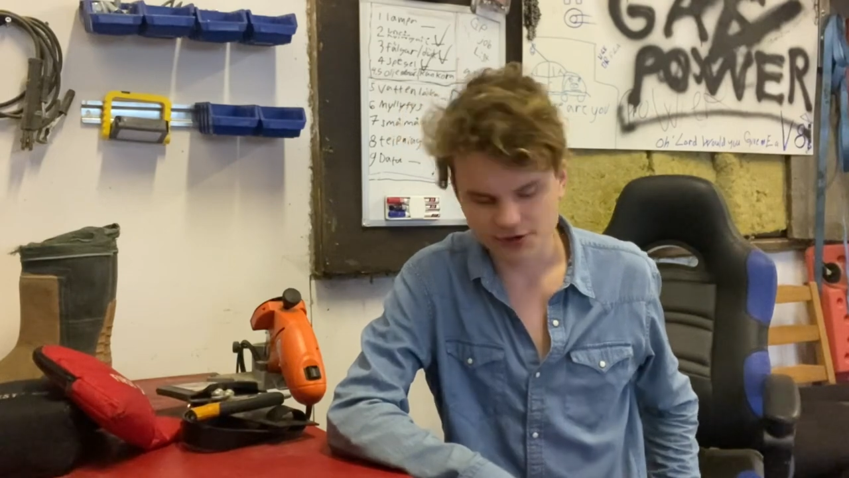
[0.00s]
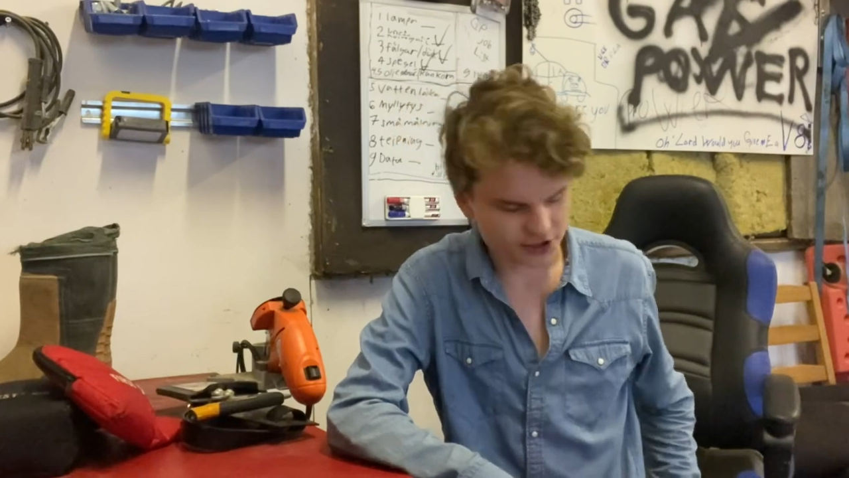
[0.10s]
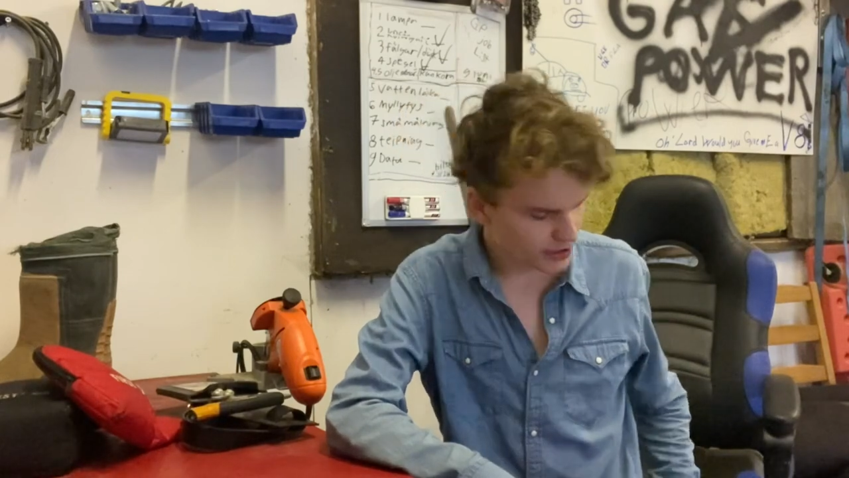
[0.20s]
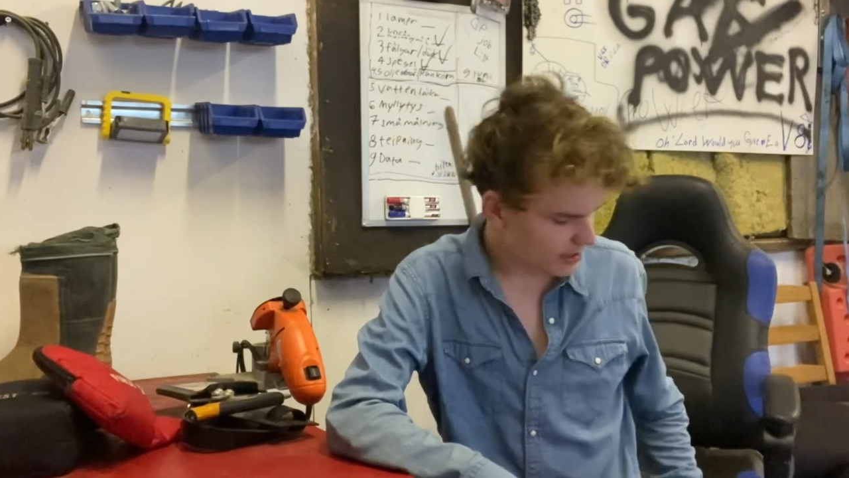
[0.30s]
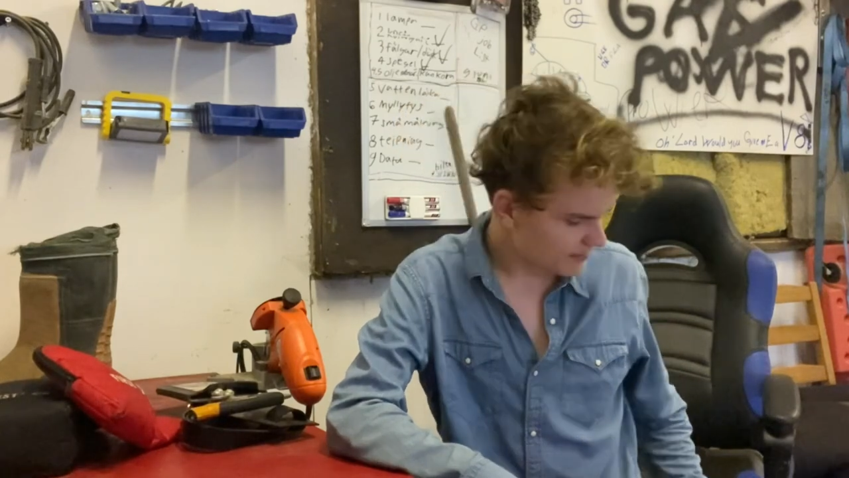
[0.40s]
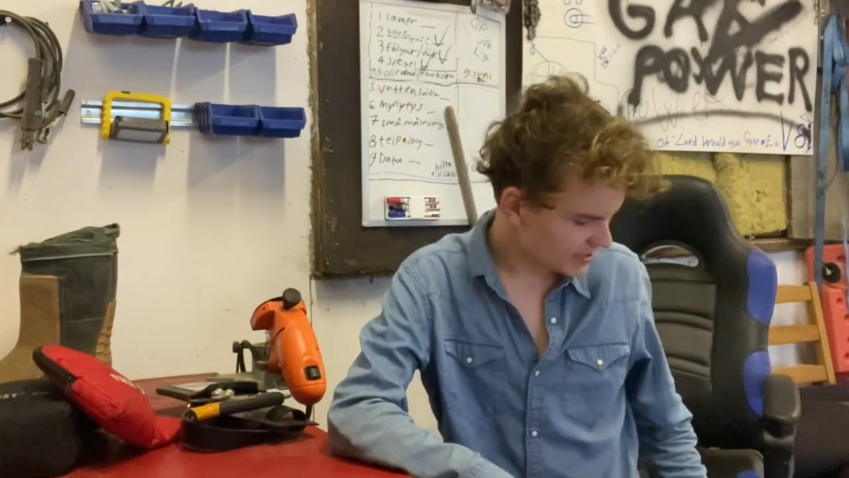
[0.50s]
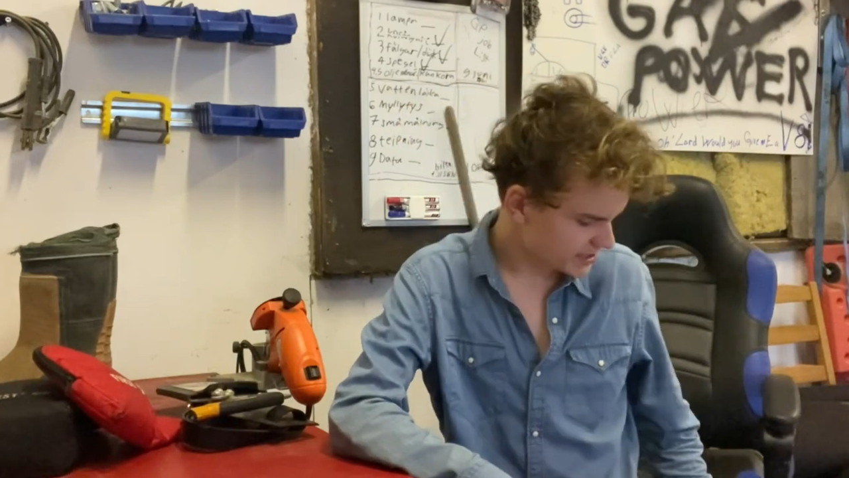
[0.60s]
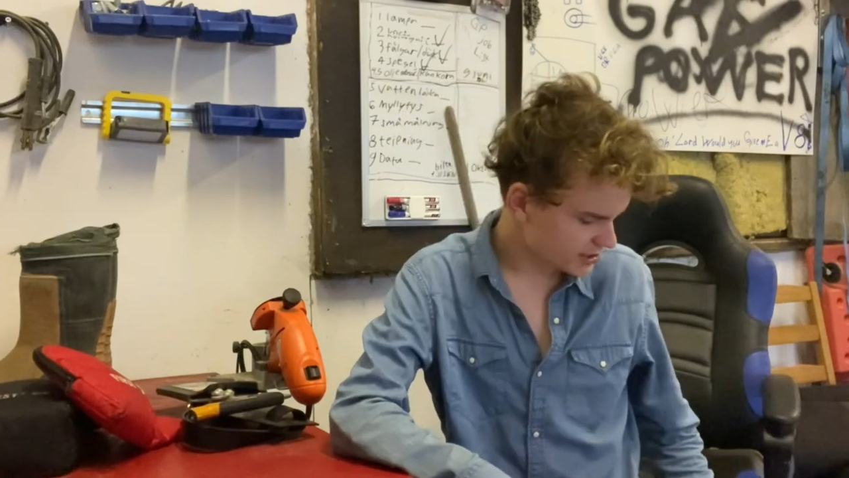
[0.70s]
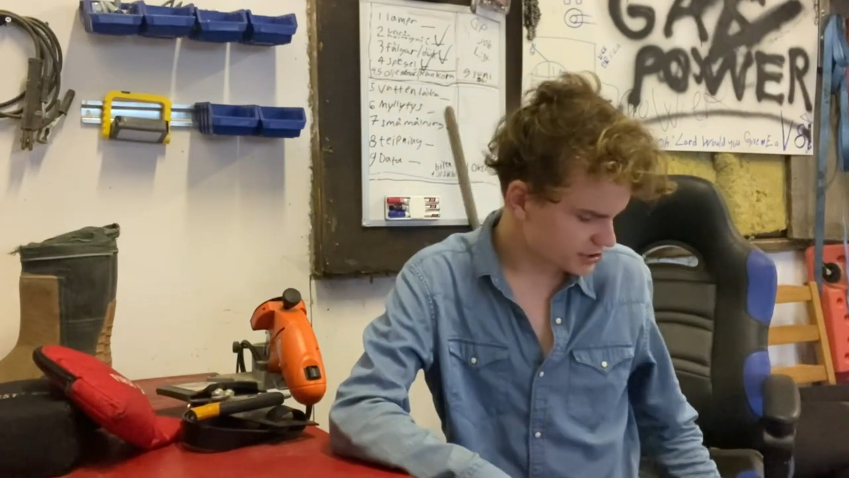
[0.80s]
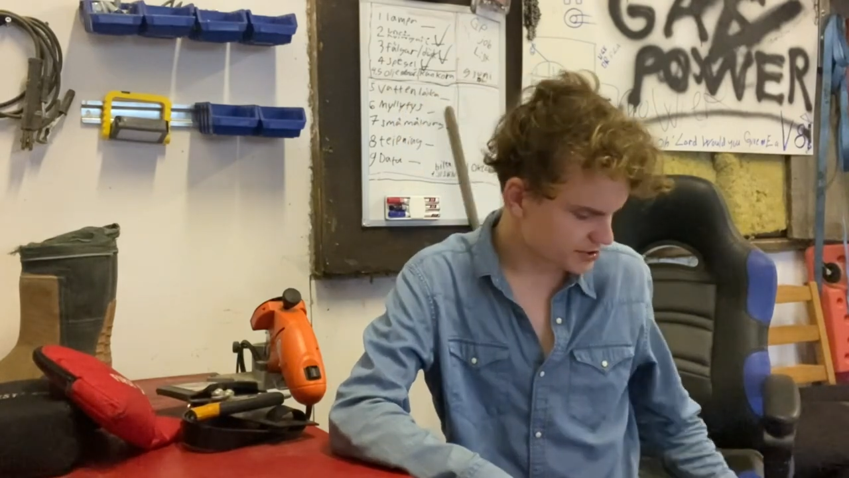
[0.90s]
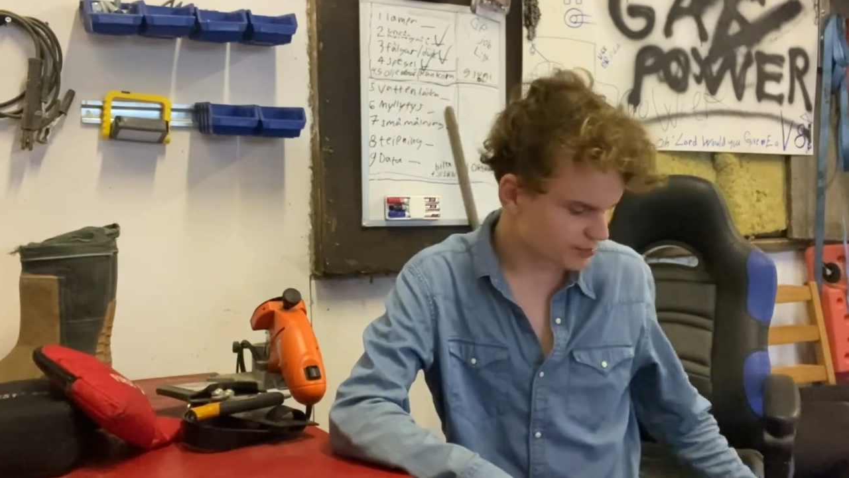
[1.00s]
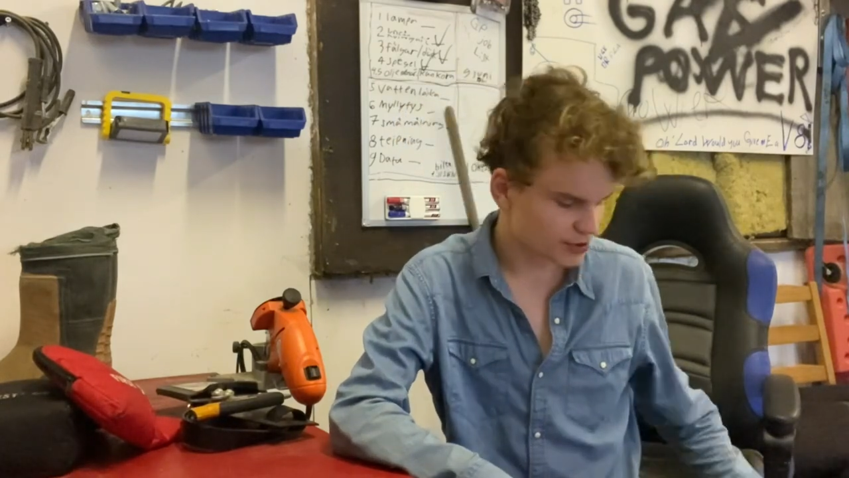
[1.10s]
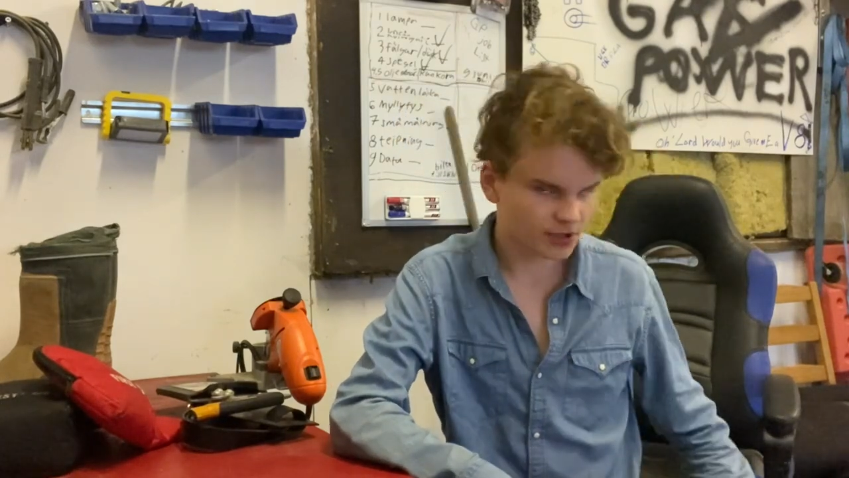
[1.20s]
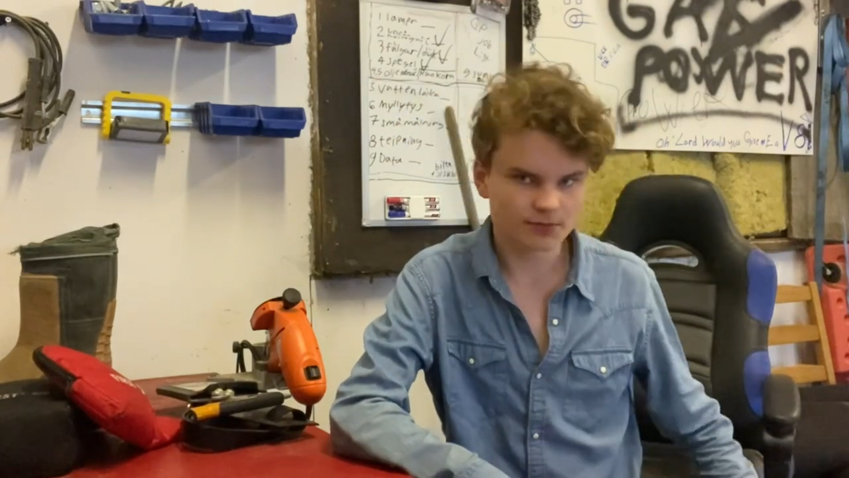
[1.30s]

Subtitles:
So I basically just put on the